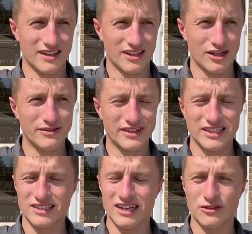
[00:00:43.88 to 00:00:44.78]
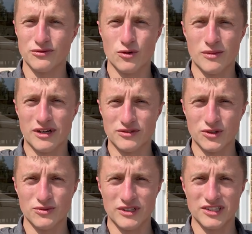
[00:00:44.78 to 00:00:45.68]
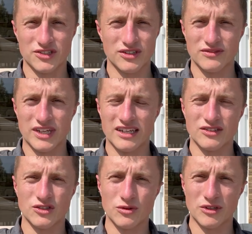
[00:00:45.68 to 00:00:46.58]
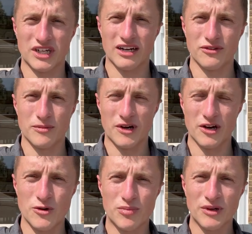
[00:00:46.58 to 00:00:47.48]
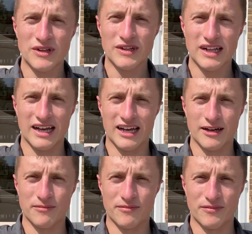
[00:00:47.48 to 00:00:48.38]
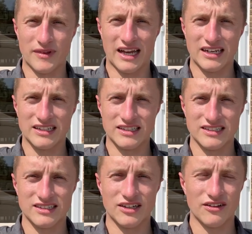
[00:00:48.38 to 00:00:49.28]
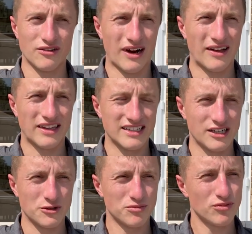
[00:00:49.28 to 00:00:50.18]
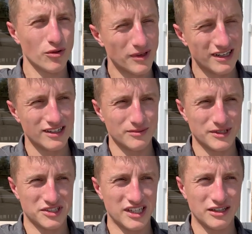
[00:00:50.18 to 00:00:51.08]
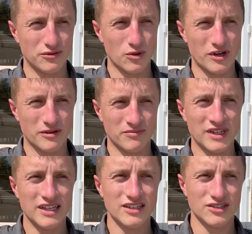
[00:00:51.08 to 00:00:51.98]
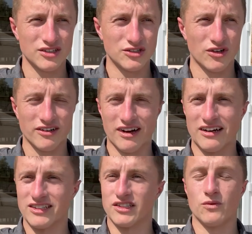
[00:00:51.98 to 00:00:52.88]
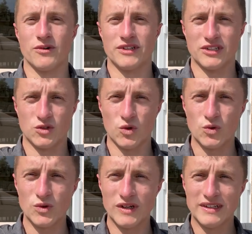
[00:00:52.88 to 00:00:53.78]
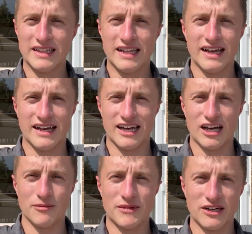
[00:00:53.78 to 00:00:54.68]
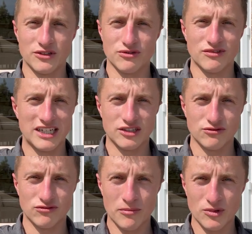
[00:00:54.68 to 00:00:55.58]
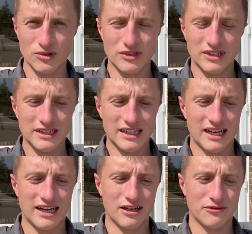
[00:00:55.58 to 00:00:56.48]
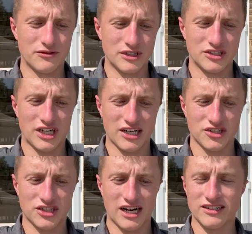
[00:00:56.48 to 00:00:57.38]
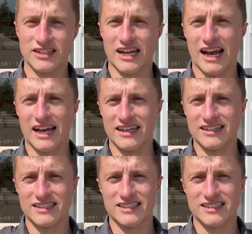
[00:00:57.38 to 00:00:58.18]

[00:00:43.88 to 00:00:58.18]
hopefully he's still in good form after Goodwood. It shouldn't have taken too much out of him, I hope. And you know, the ground that day was probably a little bit sticky for him, so the drying ground isn't a worry at all. And then on to Ready to Rumble for Jack Shannon, and